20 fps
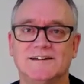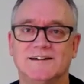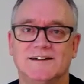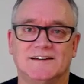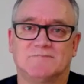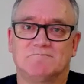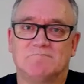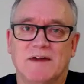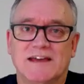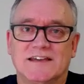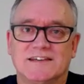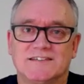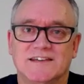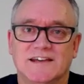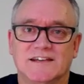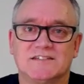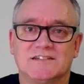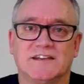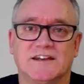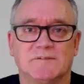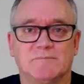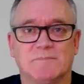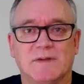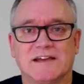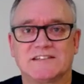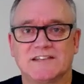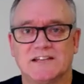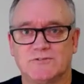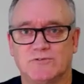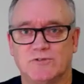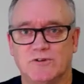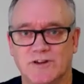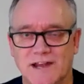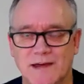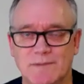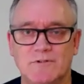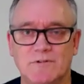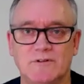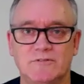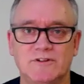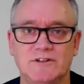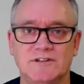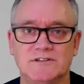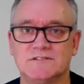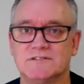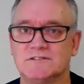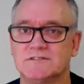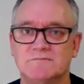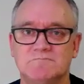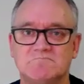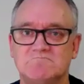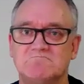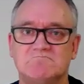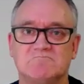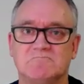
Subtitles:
It makes sense, and it makes sense for a number of reasons.